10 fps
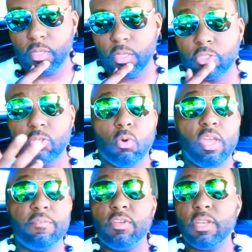So
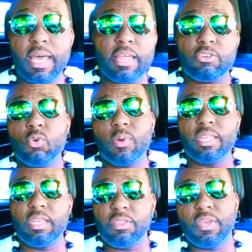if you're not doing
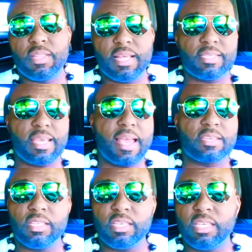anything that's
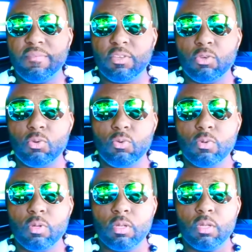actually giving you
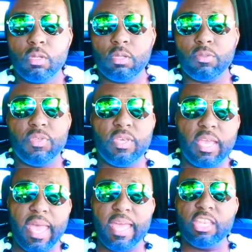the
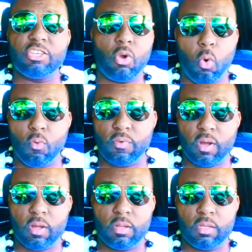edge
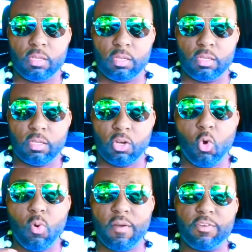over
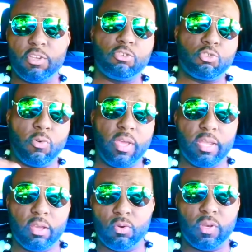whoever you're
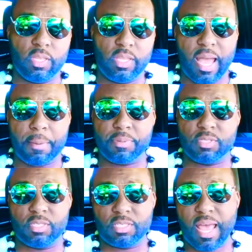trading on the
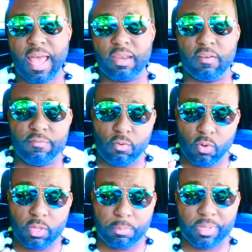opposite side of
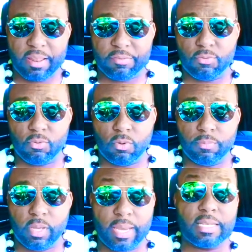on the platform,
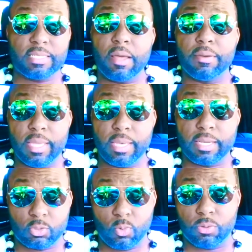and that's how
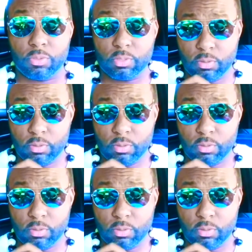NADEX works.